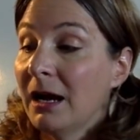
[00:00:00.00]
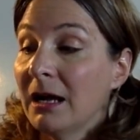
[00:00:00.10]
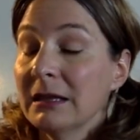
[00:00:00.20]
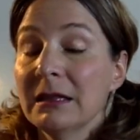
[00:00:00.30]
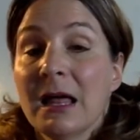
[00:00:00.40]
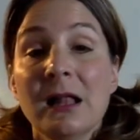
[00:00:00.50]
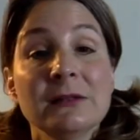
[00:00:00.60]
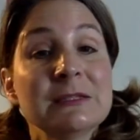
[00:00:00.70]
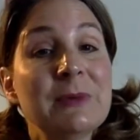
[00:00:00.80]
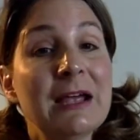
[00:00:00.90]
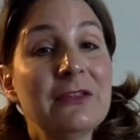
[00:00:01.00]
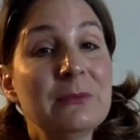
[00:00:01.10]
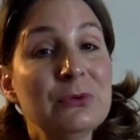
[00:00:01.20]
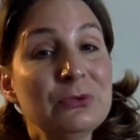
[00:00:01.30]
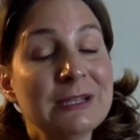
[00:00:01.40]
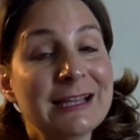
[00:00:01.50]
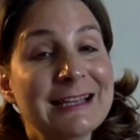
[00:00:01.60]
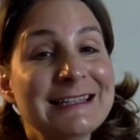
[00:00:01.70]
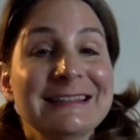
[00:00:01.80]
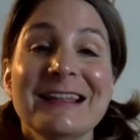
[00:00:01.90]
lulled by the moonlight.
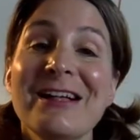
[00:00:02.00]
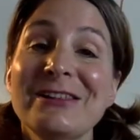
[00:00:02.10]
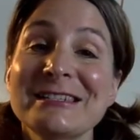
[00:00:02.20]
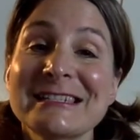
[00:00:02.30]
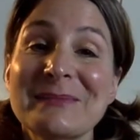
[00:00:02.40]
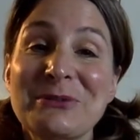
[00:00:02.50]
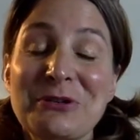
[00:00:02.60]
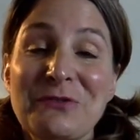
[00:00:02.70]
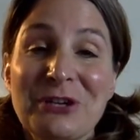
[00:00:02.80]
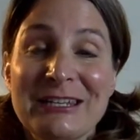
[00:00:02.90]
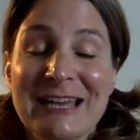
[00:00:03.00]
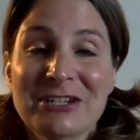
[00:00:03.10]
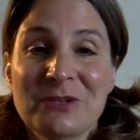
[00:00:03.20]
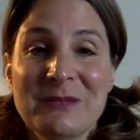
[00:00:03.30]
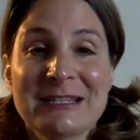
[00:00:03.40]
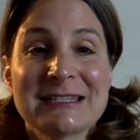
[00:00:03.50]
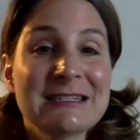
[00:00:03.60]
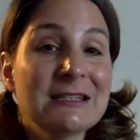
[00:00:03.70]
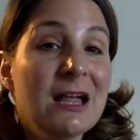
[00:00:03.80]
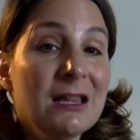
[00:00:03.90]
Lulled is a beautiful connection because
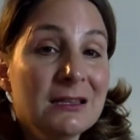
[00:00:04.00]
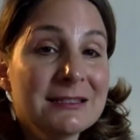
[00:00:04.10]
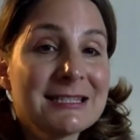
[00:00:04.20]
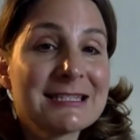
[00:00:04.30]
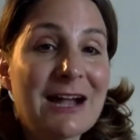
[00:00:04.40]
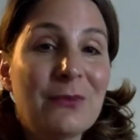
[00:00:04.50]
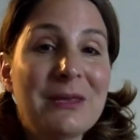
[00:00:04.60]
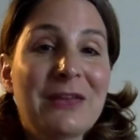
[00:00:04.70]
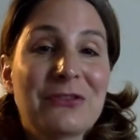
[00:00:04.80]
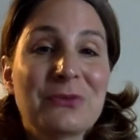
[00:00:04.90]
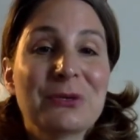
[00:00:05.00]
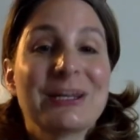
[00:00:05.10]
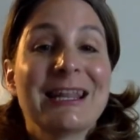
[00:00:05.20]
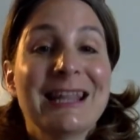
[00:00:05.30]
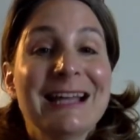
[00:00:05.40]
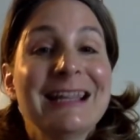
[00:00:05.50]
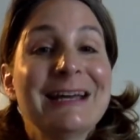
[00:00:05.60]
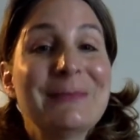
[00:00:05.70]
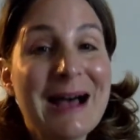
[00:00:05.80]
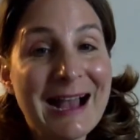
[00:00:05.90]
lulled is how we get the word
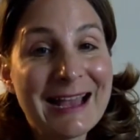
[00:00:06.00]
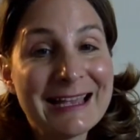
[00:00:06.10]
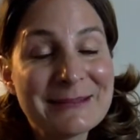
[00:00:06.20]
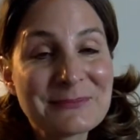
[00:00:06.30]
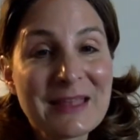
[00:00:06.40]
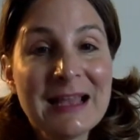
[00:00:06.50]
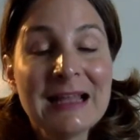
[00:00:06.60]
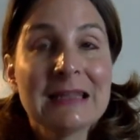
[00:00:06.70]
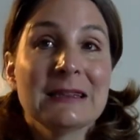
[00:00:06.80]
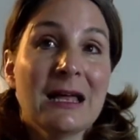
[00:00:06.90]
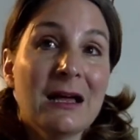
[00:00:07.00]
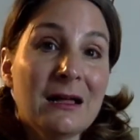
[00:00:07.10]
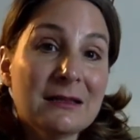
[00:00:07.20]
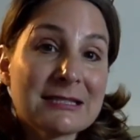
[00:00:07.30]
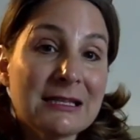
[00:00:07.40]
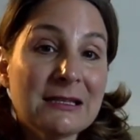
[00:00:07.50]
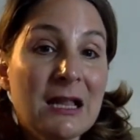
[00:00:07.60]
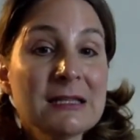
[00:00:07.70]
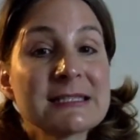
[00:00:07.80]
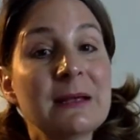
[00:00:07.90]
lullaby. Lull, to
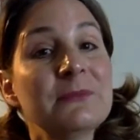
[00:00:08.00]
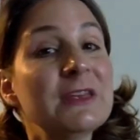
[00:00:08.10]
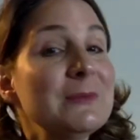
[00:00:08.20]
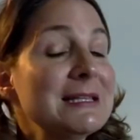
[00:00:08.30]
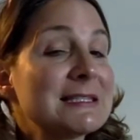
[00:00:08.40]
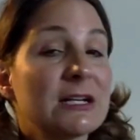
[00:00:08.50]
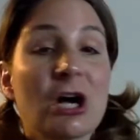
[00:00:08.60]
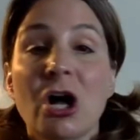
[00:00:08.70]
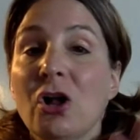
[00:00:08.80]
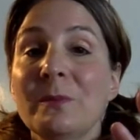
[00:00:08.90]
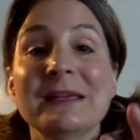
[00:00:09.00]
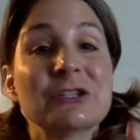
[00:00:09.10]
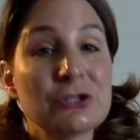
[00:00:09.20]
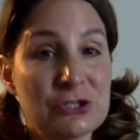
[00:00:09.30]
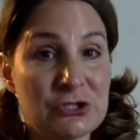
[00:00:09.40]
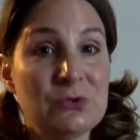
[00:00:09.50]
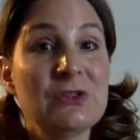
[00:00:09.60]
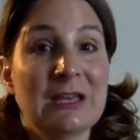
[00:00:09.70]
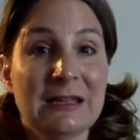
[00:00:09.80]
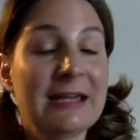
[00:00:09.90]
lull something means to calm it or soothe
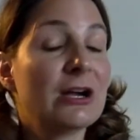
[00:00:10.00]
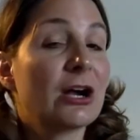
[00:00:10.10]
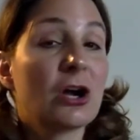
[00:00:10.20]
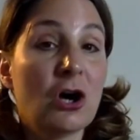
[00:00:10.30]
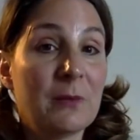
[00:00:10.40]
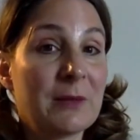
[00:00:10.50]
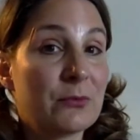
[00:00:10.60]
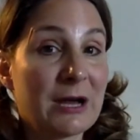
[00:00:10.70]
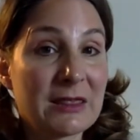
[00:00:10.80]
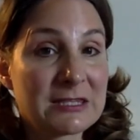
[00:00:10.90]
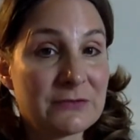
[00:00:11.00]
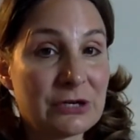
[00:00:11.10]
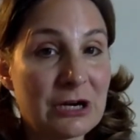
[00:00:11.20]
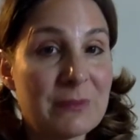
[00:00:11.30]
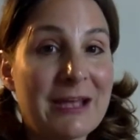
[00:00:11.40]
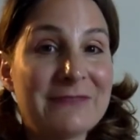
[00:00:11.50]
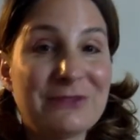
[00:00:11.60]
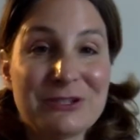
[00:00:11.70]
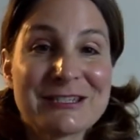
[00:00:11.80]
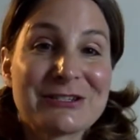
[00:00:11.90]
it, like our calming breaths for our
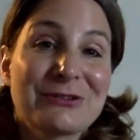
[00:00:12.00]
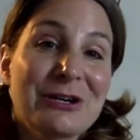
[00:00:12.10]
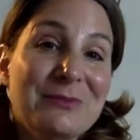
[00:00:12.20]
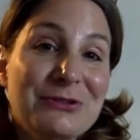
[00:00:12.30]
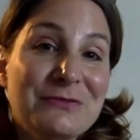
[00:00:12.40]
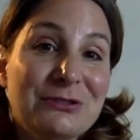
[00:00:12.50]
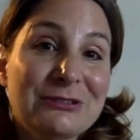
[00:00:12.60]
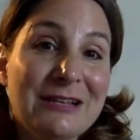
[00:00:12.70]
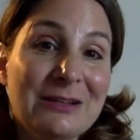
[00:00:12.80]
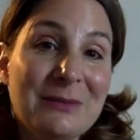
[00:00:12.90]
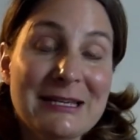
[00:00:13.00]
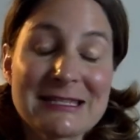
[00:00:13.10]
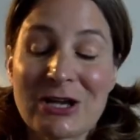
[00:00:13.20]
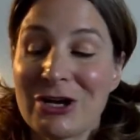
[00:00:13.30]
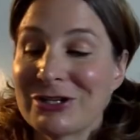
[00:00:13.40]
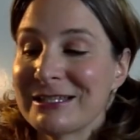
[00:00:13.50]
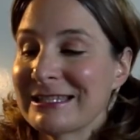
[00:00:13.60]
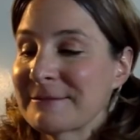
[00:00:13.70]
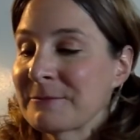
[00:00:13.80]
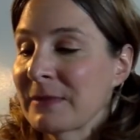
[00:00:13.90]
mindfulness or our beautiful lullaby
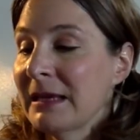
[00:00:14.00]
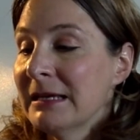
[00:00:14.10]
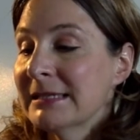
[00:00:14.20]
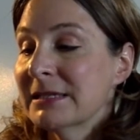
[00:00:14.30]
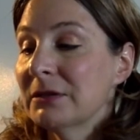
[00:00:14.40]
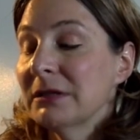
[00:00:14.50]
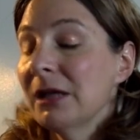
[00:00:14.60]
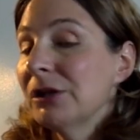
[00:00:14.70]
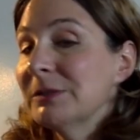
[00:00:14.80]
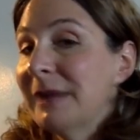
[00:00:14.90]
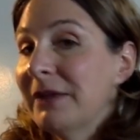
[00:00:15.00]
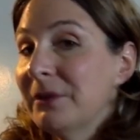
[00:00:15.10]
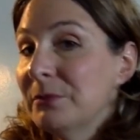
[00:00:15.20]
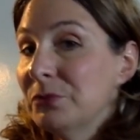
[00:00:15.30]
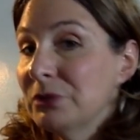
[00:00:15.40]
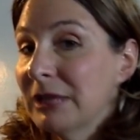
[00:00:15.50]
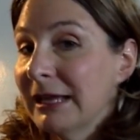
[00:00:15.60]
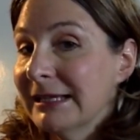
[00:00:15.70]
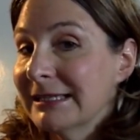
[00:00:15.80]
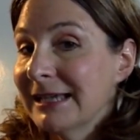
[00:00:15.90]
songs. So lulled by the
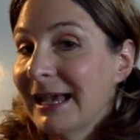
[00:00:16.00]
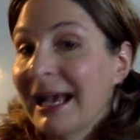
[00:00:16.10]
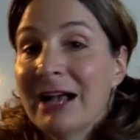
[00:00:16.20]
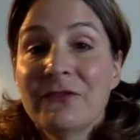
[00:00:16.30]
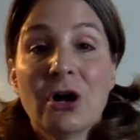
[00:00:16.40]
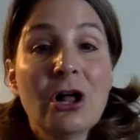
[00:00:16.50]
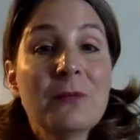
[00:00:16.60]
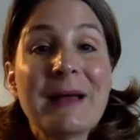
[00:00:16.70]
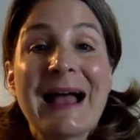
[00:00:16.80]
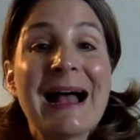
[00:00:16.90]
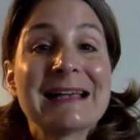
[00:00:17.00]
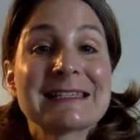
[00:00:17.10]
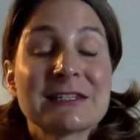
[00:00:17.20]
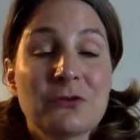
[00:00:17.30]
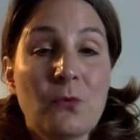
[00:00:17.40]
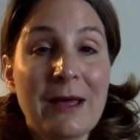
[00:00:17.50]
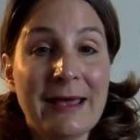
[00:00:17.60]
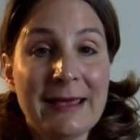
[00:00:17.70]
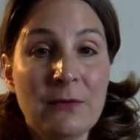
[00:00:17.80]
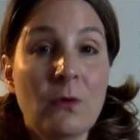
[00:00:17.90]
moonlight have all passed
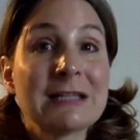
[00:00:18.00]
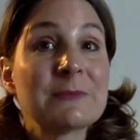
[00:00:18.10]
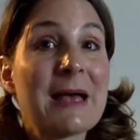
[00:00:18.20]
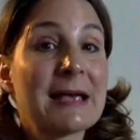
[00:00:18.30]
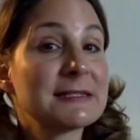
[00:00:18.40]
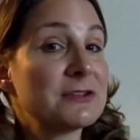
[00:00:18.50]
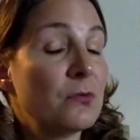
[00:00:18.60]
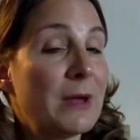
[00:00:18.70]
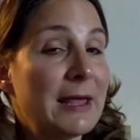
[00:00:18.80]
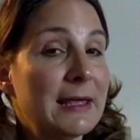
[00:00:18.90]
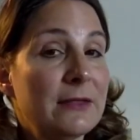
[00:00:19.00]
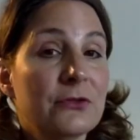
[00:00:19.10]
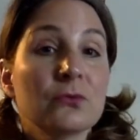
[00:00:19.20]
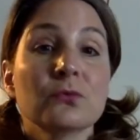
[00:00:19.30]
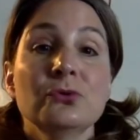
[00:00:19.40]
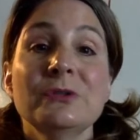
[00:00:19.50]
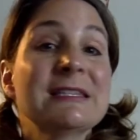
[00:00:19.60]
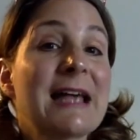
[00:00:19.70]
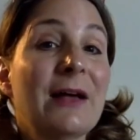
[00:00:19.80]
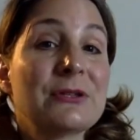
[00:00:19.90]
away. What's passed away? The rude
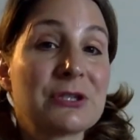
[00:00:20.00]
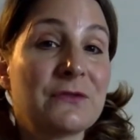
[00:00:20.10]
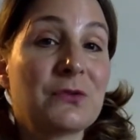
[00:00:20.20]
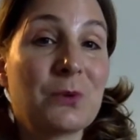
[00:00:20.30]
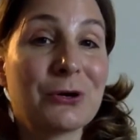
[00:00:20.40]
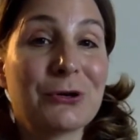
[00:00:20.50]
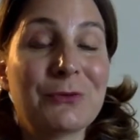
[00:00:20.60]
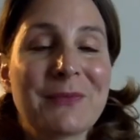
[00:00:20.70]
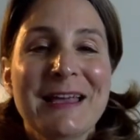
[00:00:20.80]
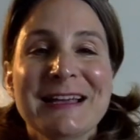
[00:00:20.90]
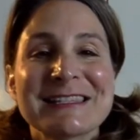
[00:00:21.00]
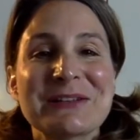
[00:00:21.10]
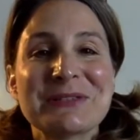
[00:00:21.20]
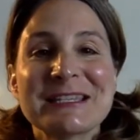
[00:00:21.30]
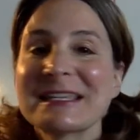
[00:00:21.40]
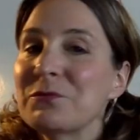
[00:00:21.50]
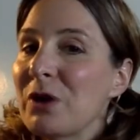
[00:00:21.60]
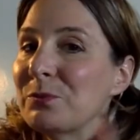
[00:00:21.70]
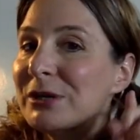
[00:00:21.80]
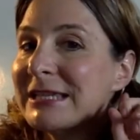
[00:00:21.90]
sounds of the world. So listen
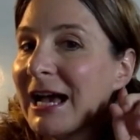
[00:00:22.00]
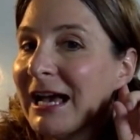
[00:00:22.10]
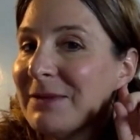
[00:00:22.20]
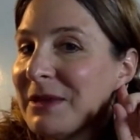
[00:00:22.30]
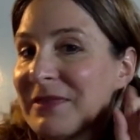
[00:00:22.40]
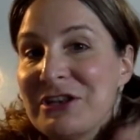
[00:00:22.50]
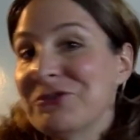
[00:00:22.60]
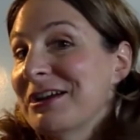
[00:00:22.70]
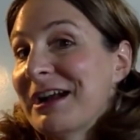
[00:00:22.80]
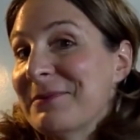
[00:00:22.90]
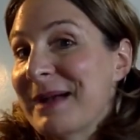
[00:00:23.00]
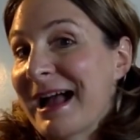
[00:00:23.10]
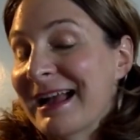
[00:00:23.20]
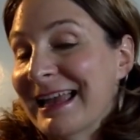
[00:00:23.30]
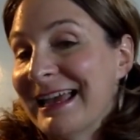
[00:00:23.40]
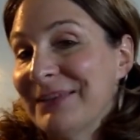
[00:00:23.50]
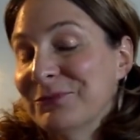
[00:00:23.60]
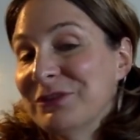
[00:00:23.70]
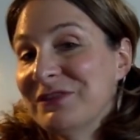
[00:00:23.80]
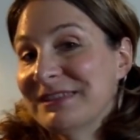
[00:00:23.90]
one more time and then you can come back and
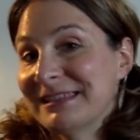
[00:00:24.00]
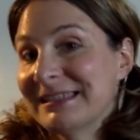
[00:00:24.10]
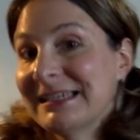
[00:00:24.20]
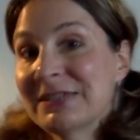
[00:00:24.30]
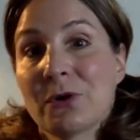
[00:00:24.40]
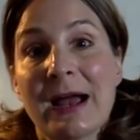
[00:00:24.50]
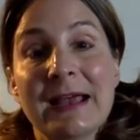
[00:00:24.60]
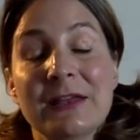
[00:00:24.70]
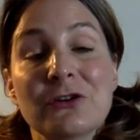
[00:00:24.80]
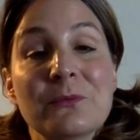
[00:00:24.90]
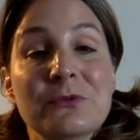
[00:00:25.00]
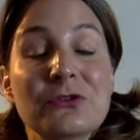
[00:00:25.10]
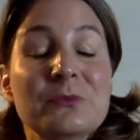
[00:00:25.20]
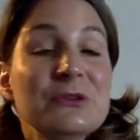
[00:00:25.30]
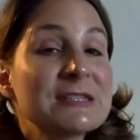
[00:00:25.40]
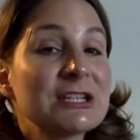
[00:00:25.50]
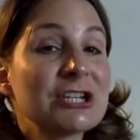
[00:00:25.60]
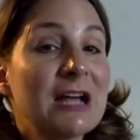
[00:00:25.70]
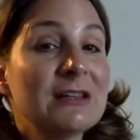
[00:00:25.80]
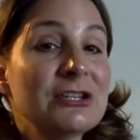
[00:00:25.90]
revisit this, or your music
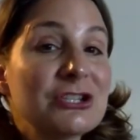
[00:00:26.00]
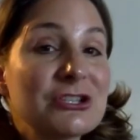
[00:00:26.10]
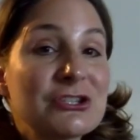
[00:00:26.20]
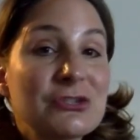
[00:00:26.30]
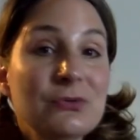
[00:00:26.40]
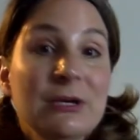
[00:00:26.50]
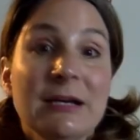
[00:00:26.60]
challenge is to